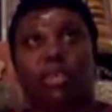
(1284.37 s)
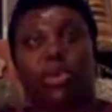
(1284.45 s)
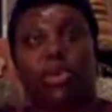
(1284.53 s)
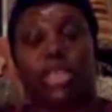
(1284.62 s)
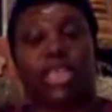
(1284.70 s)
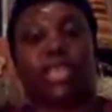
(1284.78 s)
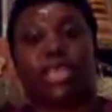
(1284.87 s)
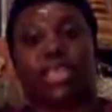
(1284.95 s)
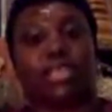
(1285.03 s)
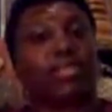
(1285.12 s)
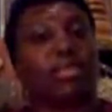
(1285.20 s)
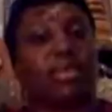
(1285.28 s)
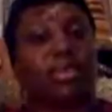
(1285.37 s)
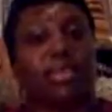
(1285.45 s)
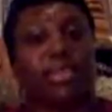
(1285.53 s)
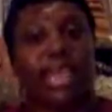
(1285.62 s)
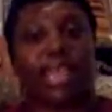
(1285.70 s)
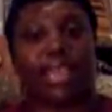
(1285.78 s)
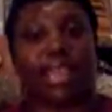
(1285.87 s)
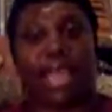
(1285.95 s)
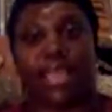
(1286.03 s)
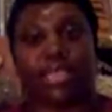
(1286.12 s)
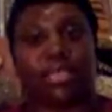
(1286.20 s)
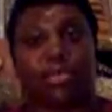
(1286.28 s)
put in us that
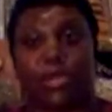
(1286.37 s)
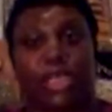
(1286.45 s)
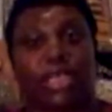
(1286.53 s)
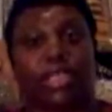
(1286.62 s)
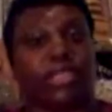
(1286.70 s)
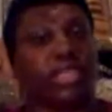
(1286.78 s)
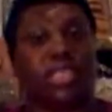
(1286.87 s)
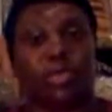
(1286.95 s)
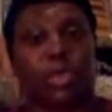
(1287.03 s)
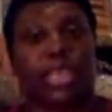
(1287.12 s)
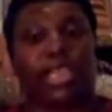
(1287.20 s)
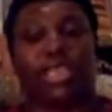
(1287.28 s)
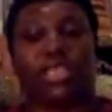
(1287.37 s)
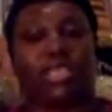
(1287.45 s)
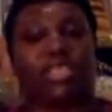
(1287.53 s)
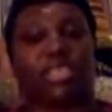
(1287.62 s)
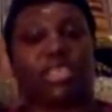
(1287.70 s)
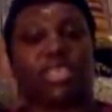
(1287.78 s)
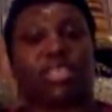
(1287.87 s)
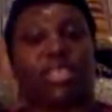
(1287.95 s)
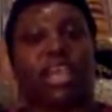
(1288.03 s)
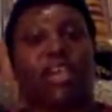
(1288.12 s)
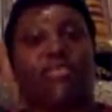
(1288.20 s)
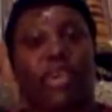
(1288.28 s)
light to be disciplined and to
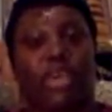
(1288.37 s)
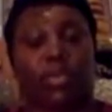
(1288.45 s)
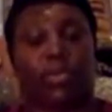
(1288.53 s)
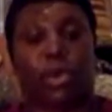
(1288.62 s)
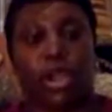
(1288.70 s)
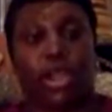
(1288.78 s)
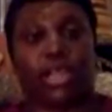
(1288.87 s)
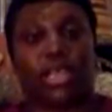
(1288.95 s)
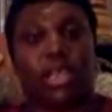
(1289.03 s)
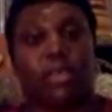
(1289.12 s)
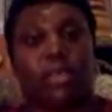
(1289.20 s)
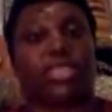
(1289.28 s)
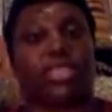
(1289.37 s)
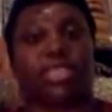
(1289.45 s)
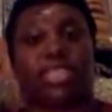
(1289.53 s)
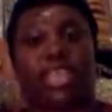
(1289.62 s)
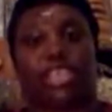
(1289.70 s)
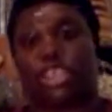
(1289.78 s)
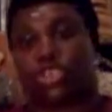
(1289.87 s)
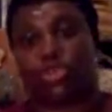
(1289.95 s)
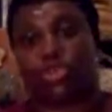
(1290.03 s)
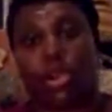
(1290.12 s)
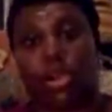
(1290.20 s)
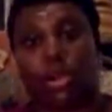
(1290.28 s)
not fall apart, but to stay
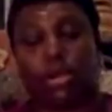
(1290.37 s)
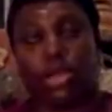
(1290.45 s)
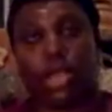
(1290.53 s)
strong.